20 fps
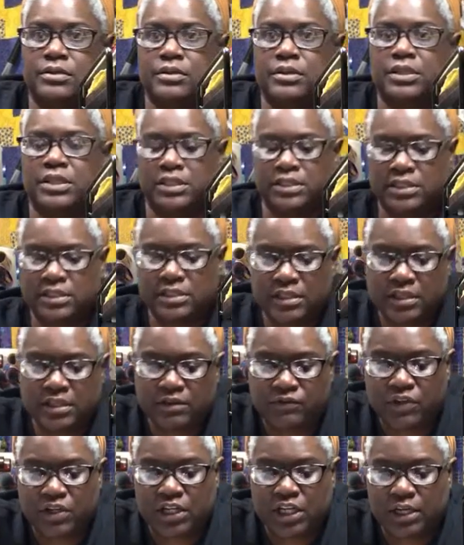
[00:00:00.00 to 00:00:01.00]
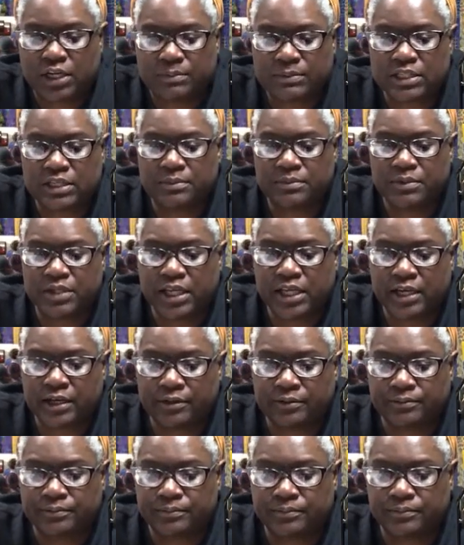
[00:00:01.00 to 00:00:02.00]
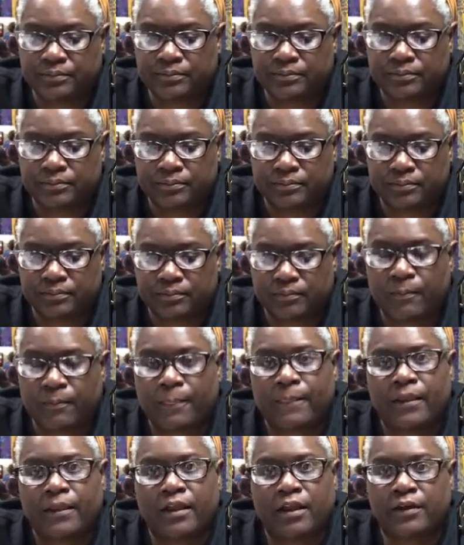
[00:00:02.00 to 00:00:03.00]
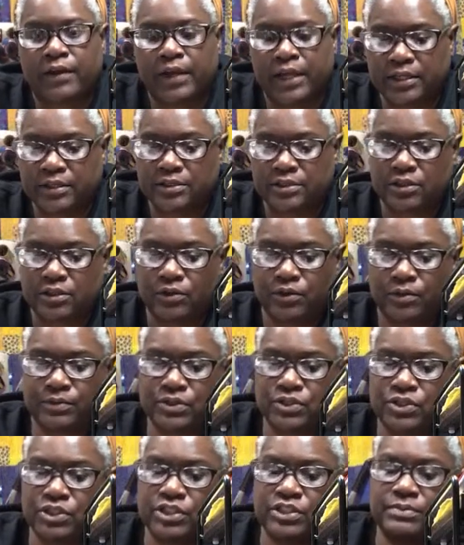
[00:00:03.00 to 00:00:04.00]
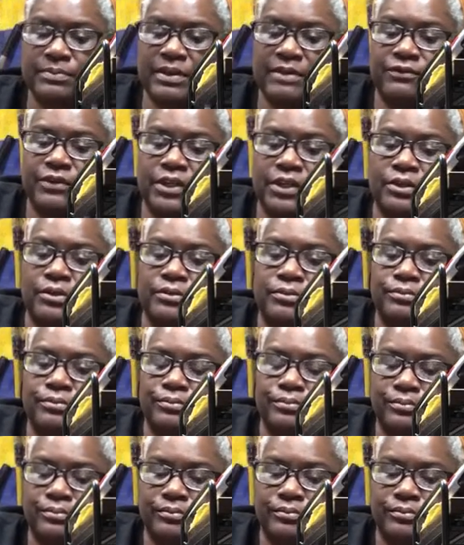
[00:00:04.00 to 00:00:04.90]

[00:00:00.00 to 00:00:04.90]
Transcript: Let's see if it comes up now. All right, so it was just my phone.